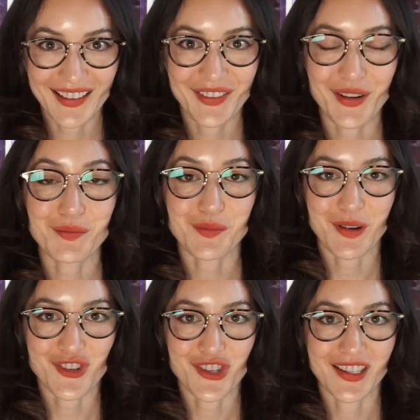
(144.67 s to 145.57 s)
from
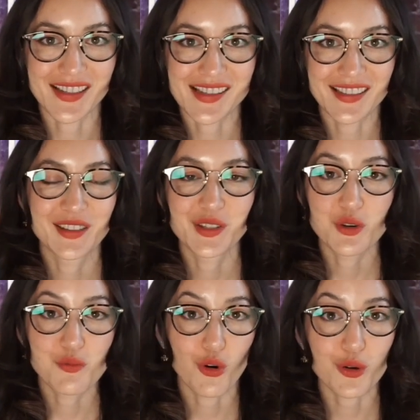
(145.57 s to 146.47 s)
spreadsheets to
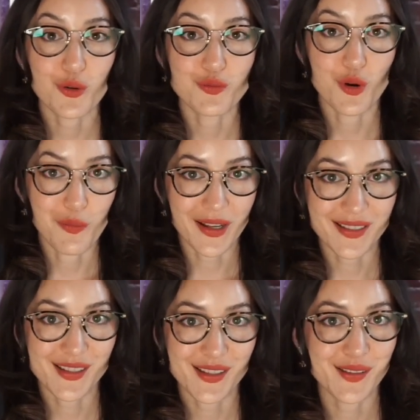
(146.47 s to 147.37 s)
more robust
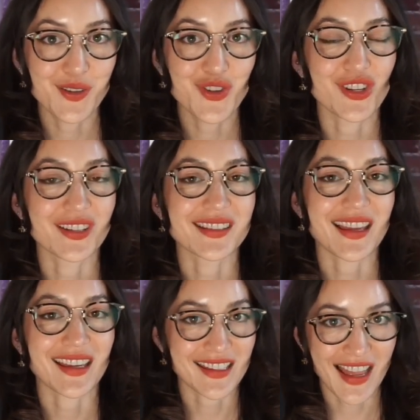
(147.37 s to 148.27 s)
solutions that
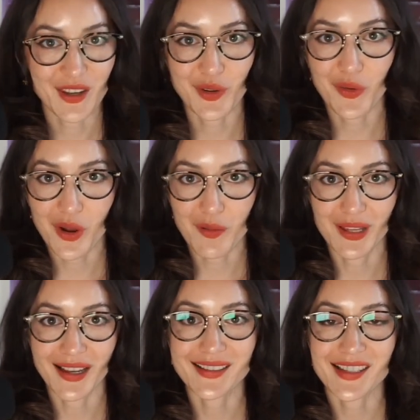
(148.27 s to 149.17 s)
can handle
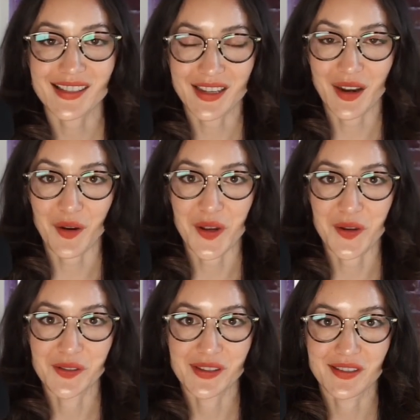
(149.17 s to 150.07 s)
complex
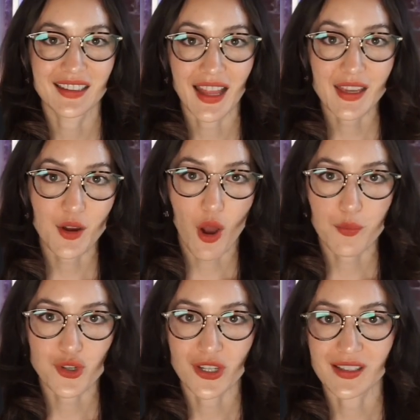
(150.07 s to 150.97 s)
scenarios, like
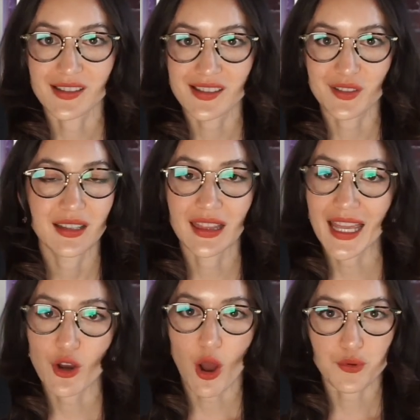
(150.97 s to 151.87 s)
options,
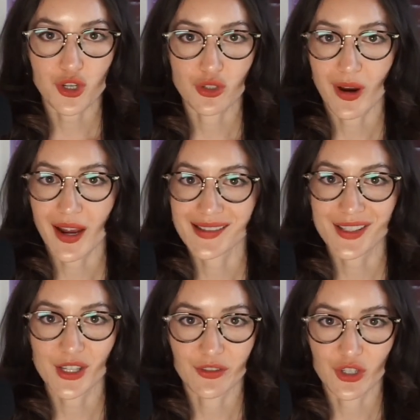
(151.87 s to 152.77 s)
like option grants,
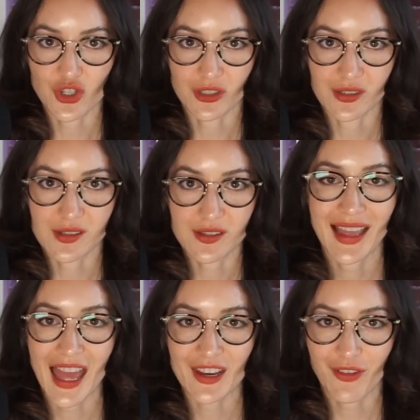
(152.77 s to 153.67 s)
conversions,
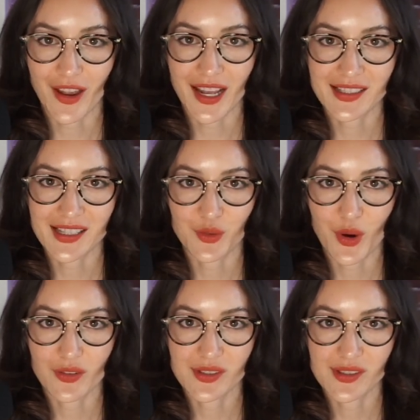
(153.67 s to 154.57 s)
and financing
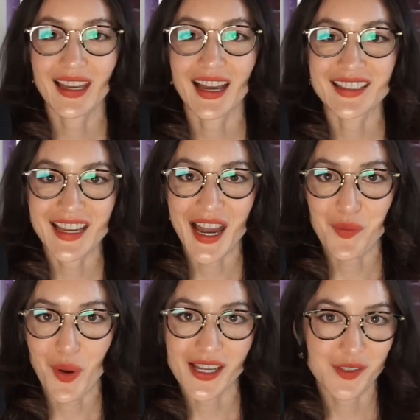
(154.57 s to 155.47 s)
rounds. A
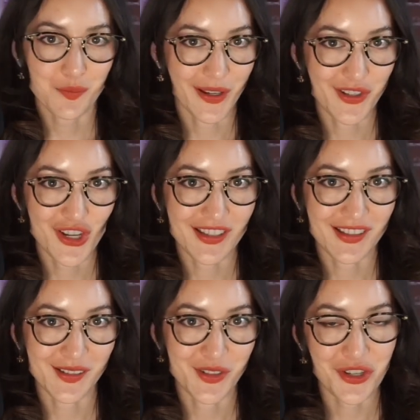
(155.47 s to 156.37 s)
DIY spreadsheet
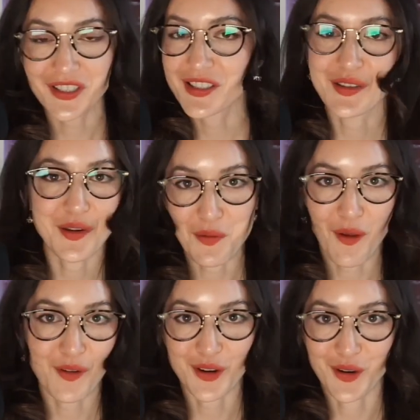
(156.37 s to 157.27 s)
solution is no
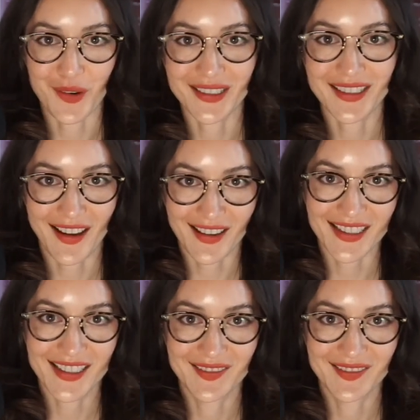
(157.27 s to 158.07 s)
longer going to cut it.